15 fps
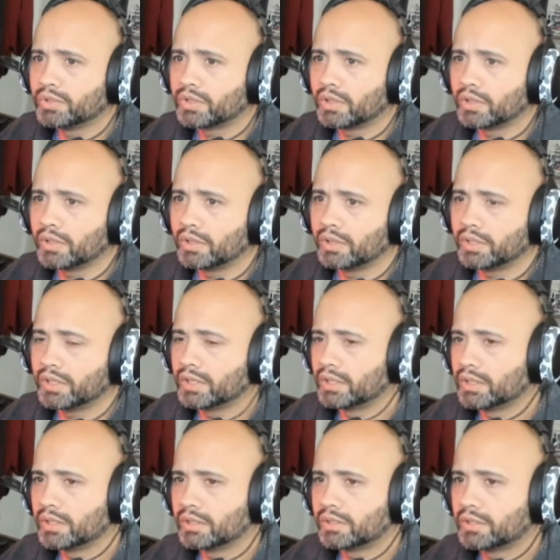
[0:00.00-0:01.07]
clear. Yeah,
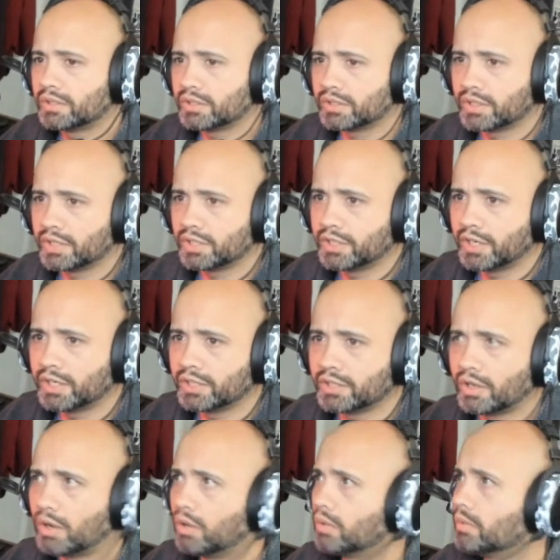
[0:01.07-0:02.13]
that's just gonna change to
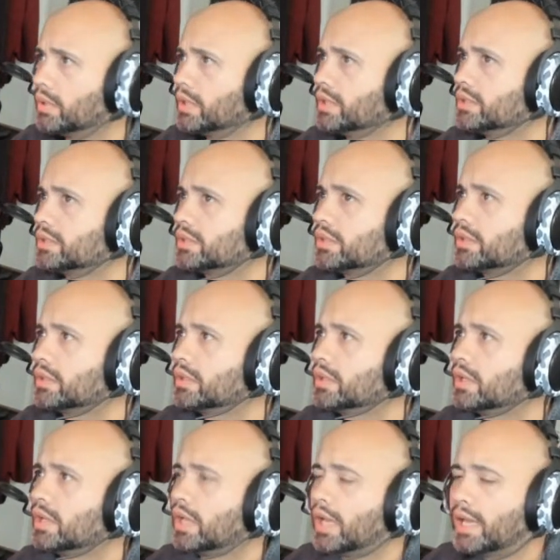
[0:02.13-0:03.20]
always.
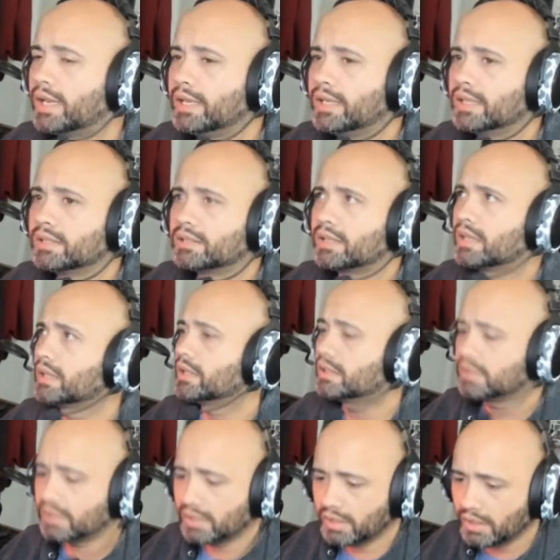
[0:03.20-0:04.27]
And he gets that. Let's
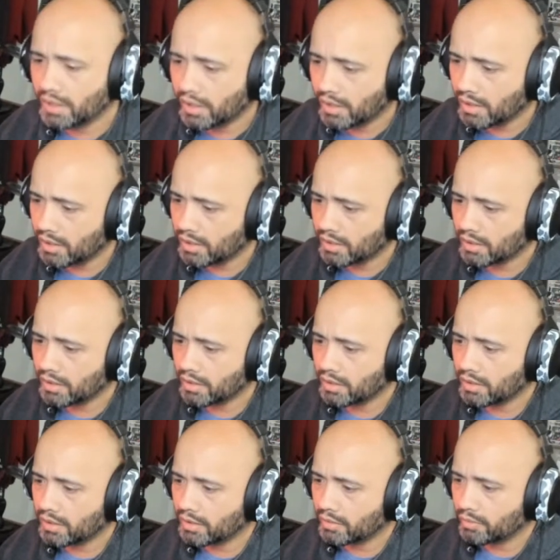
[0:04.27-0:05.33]
see,
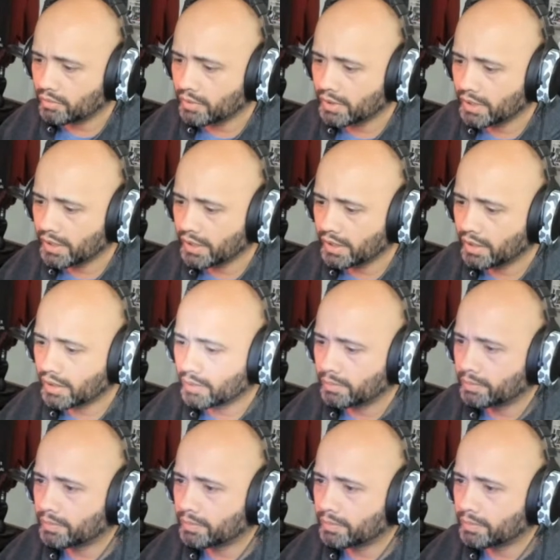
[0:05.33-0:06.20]
we're gonna hit up